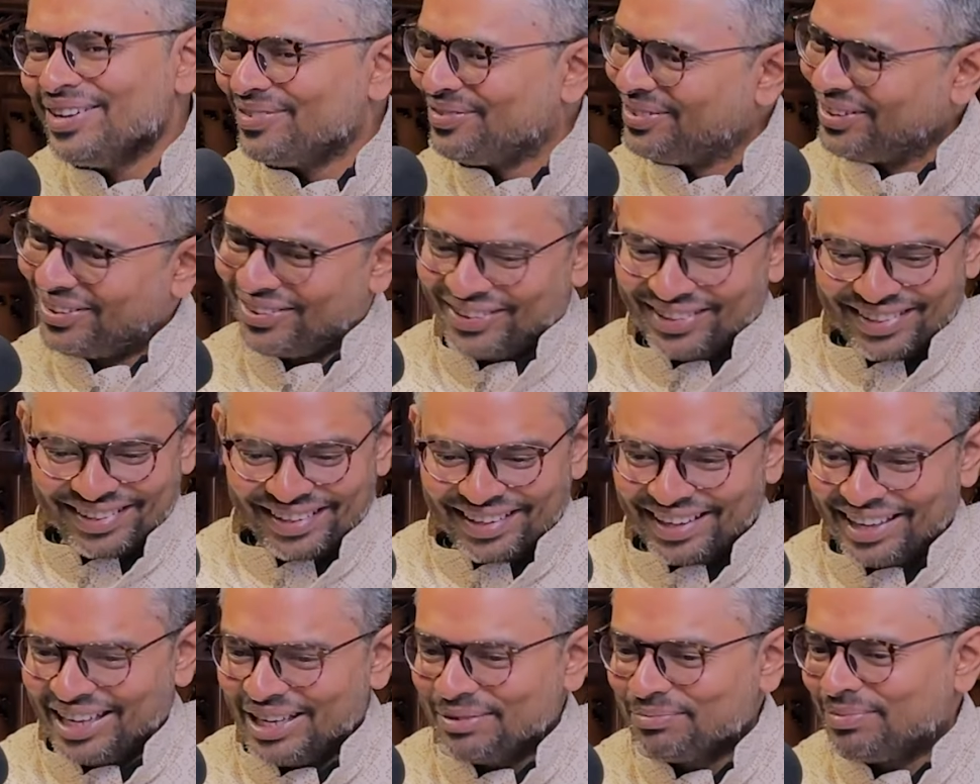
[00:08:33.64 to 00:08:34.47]
Because
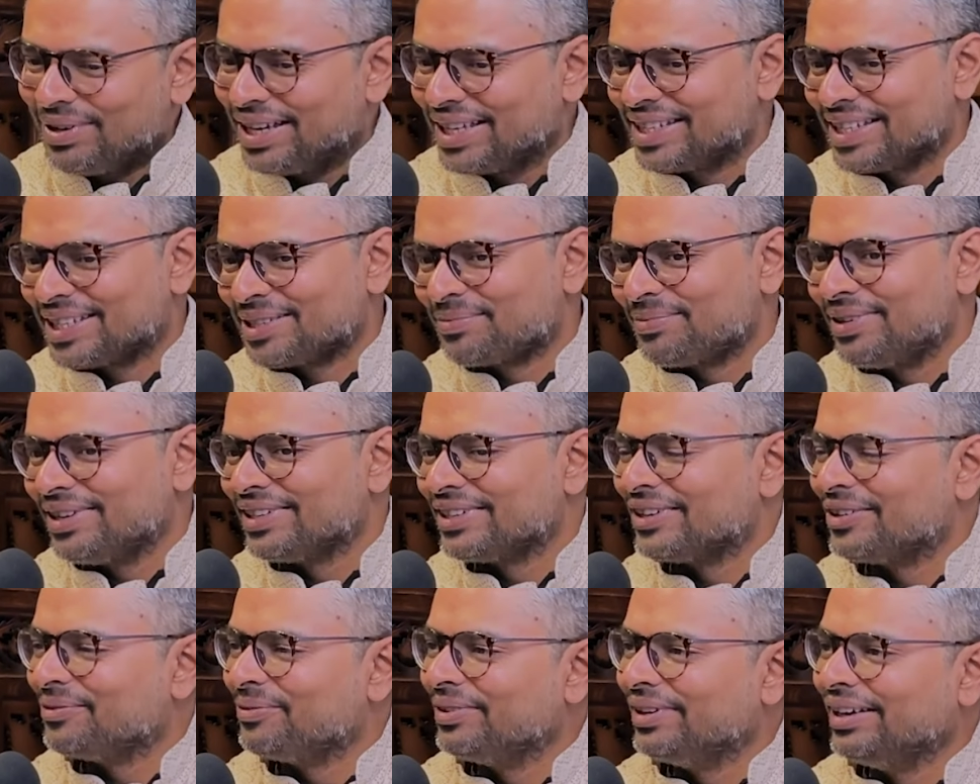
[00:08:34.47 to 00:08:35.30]
again, Bhasa's
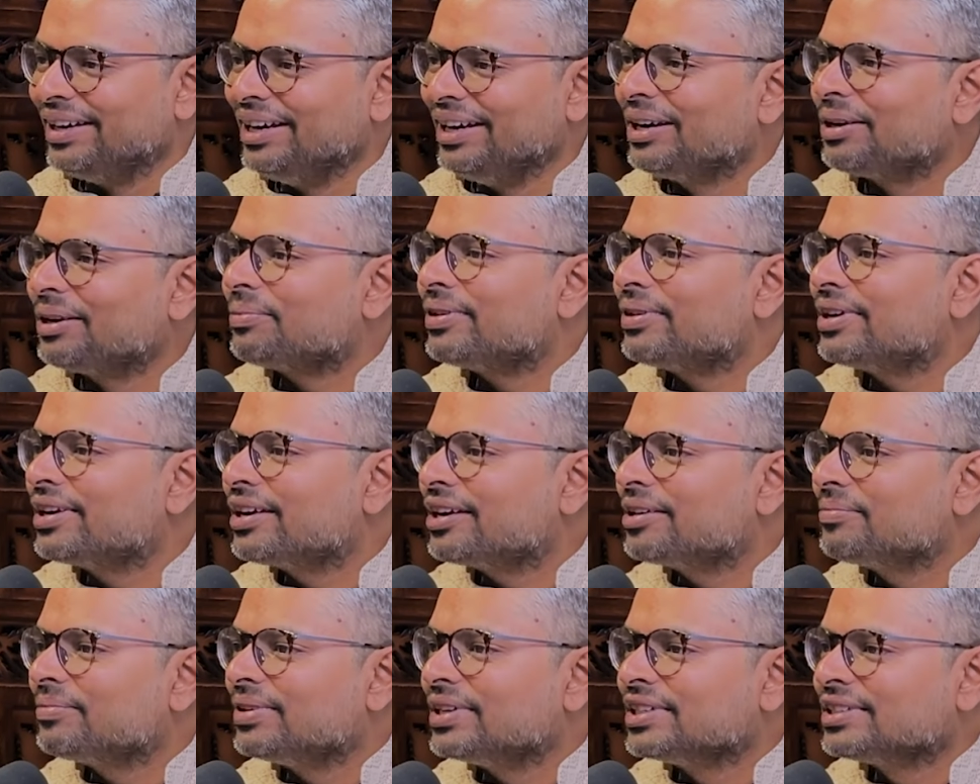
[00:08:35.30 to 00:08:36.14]
plays have been
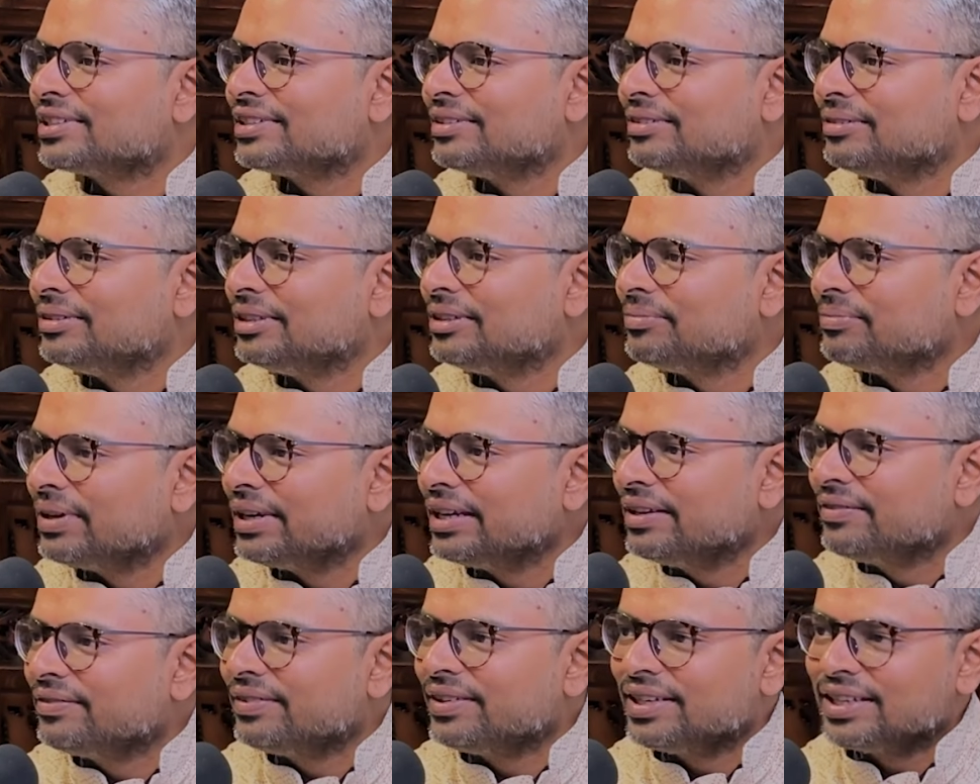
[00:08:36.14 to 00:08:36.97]
interpreted in
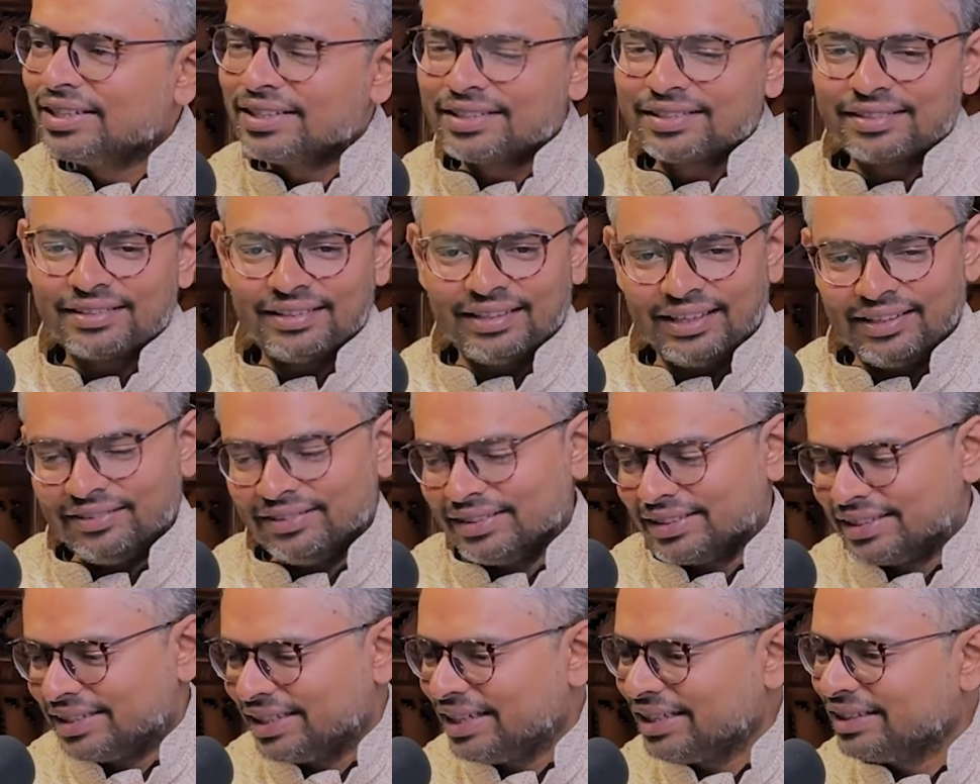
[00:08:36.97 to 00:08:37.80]
many ways. They
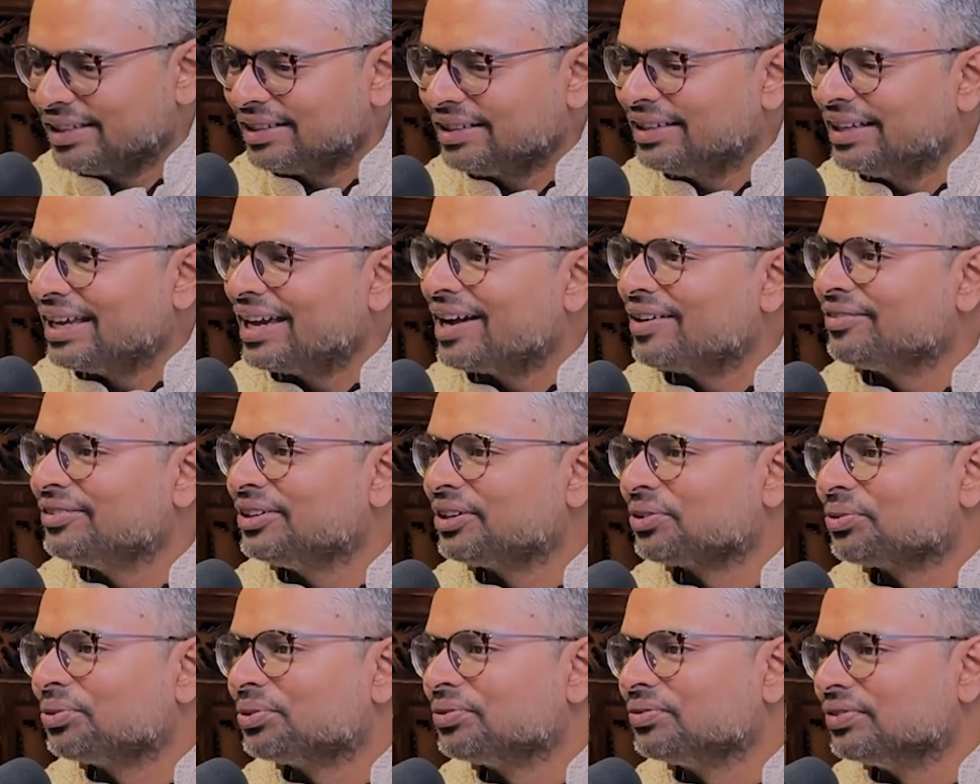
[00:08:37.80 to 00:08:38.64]
will say that they have
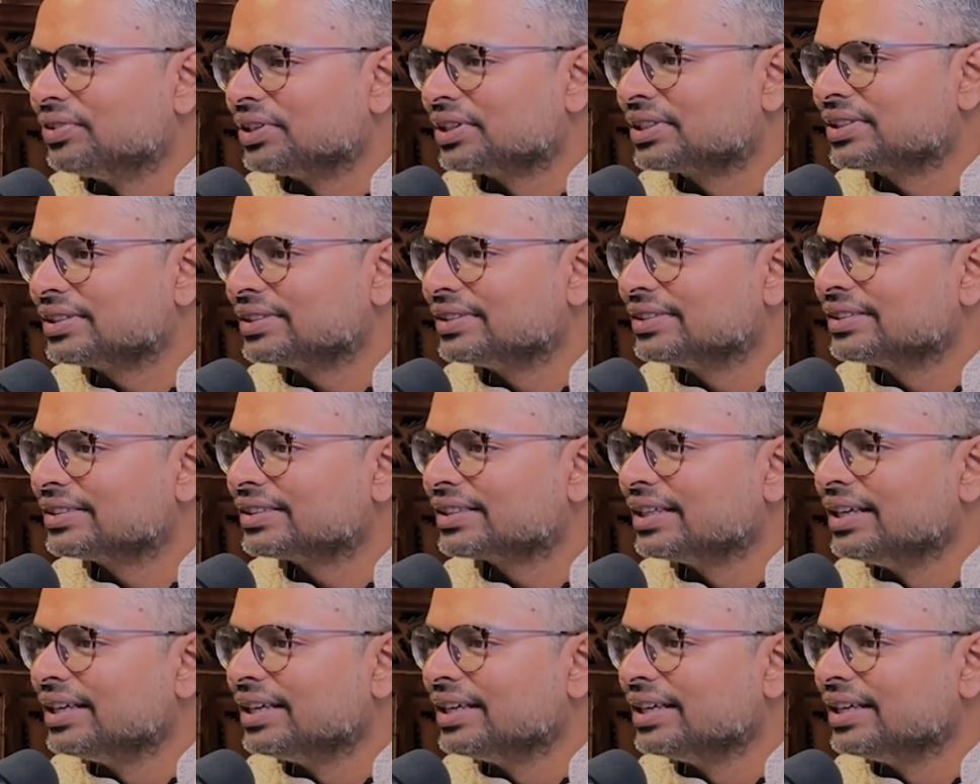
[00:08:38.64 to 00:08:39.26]
their own versions.